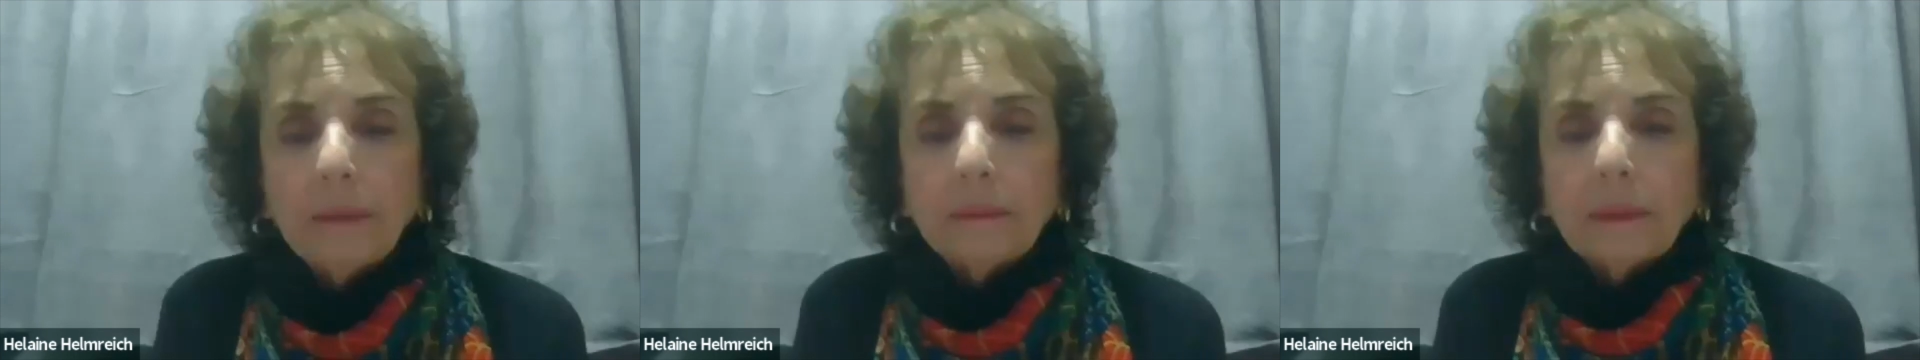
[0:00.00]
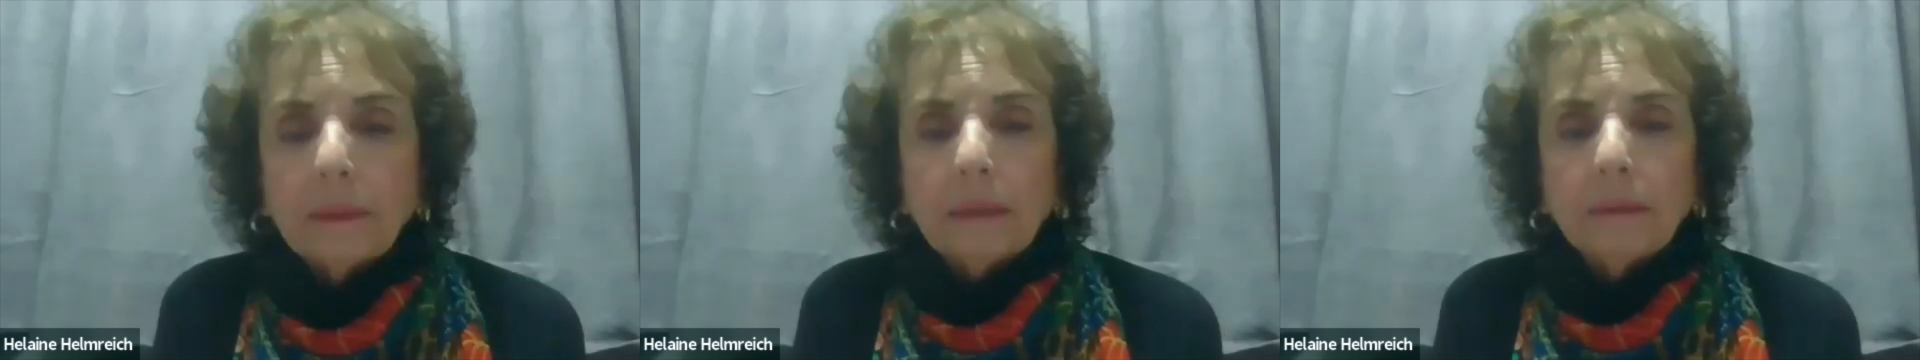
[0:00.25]
I,
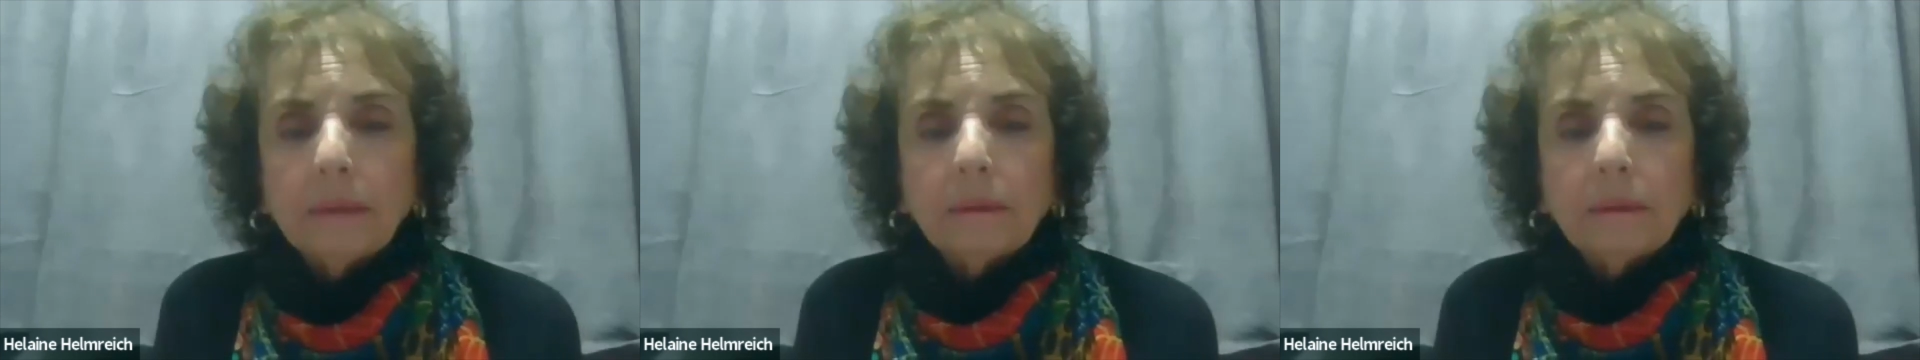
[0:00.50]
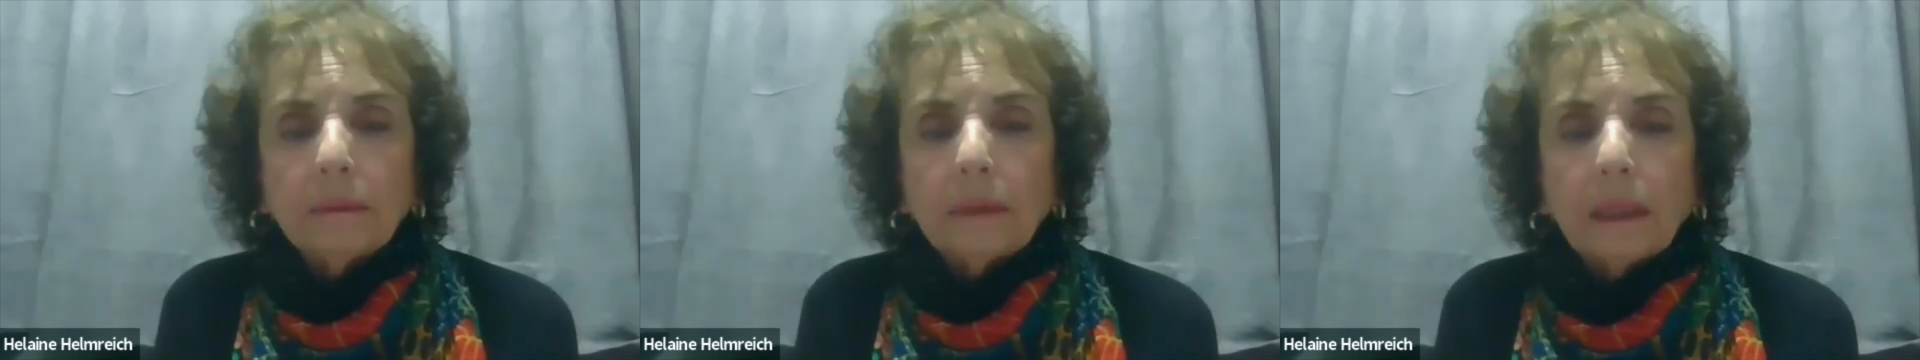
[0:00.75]
I,
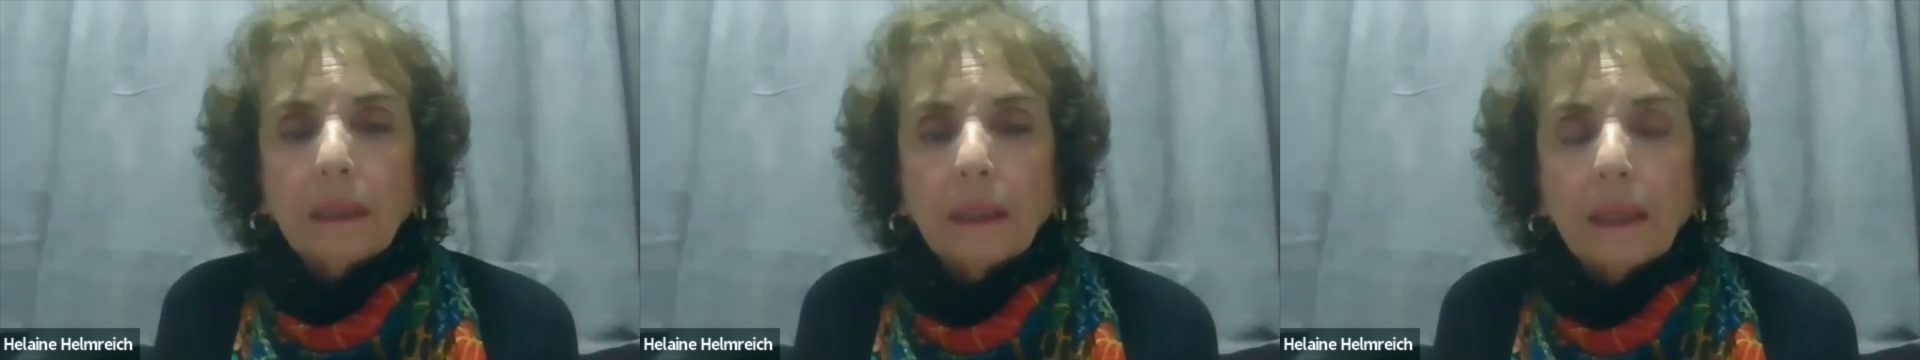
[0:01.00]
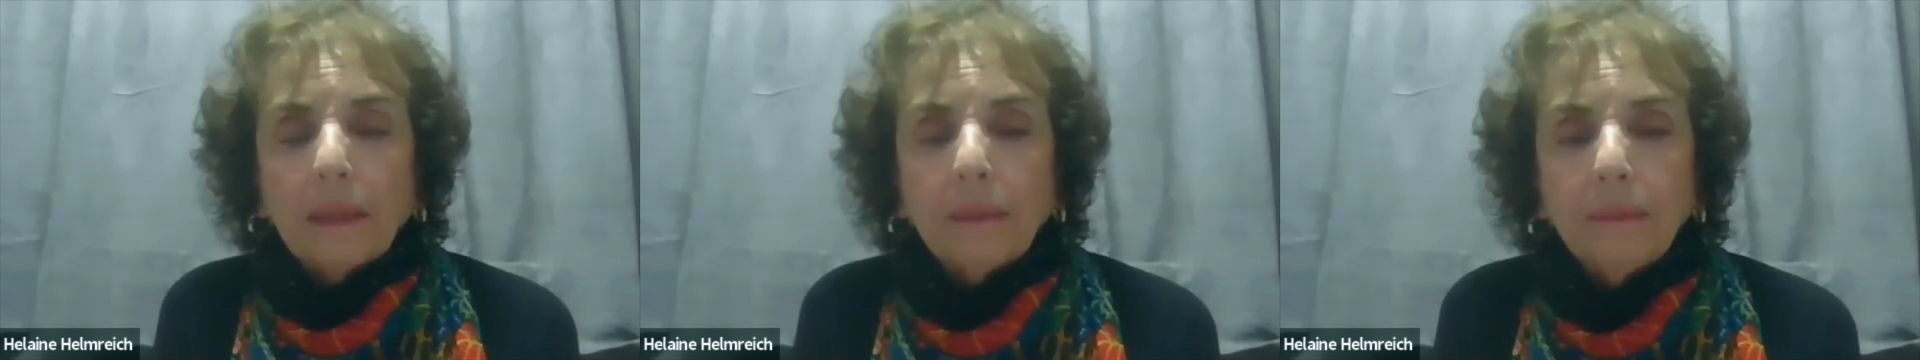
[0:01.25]

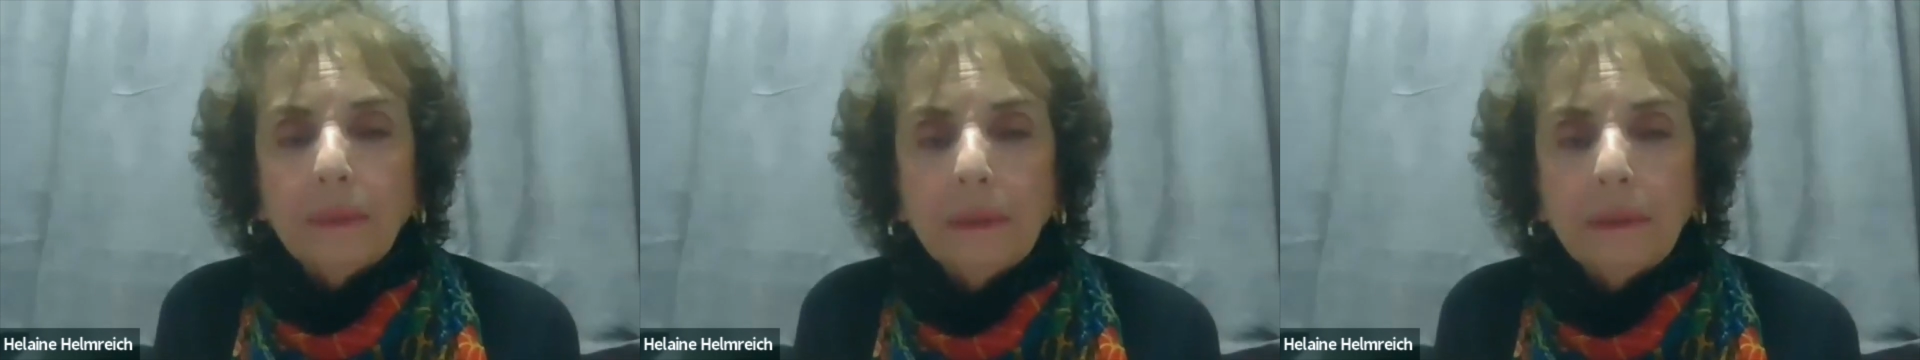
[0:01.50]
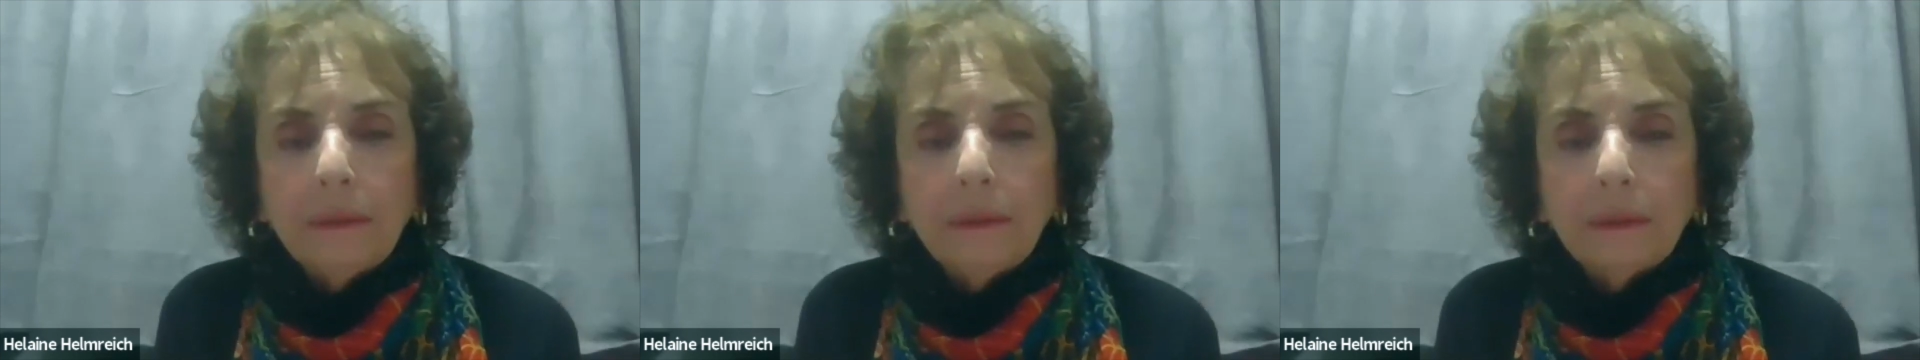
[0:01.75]
I
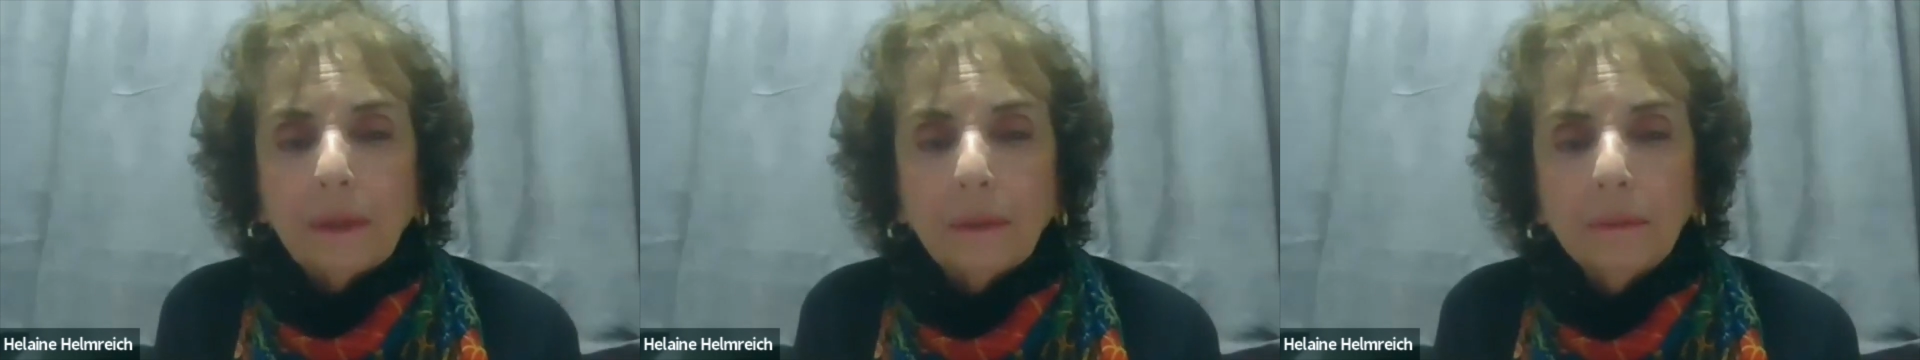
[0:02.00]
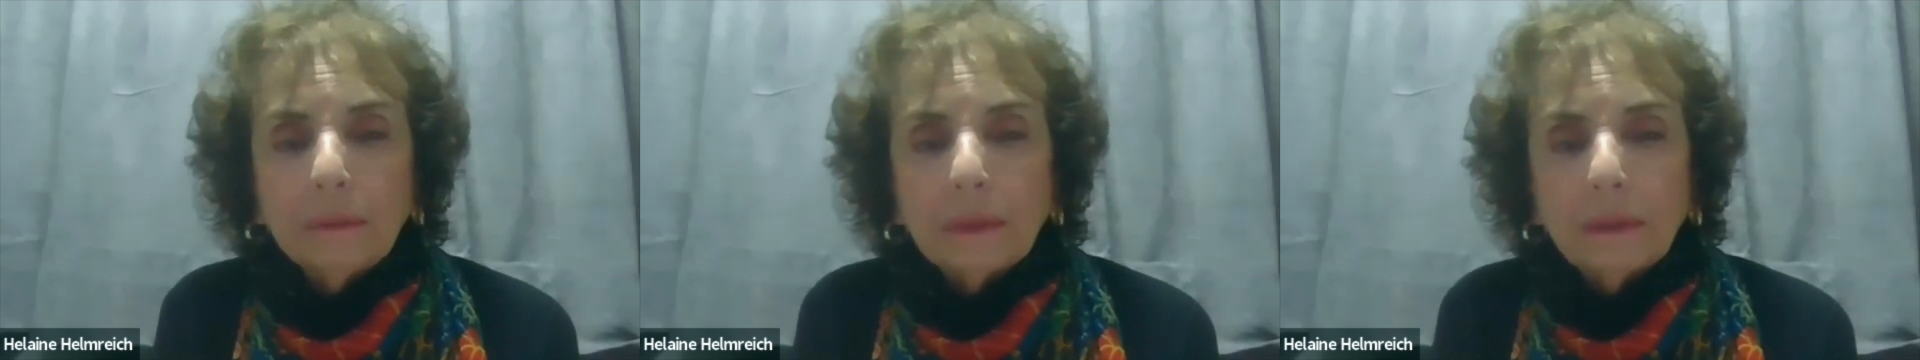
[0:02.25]
really
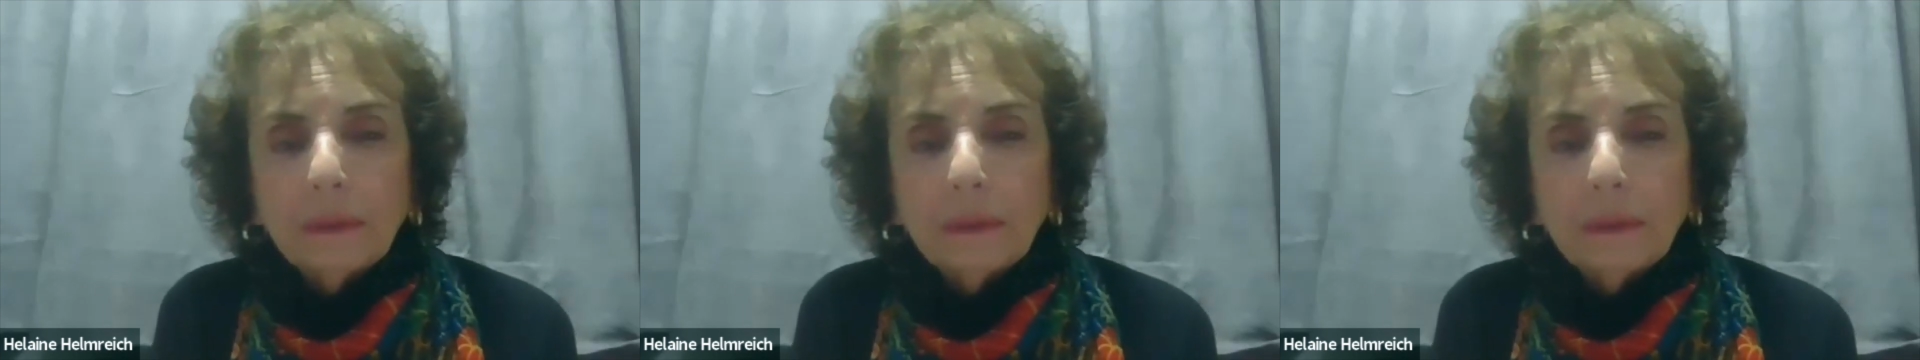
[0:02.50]
don't.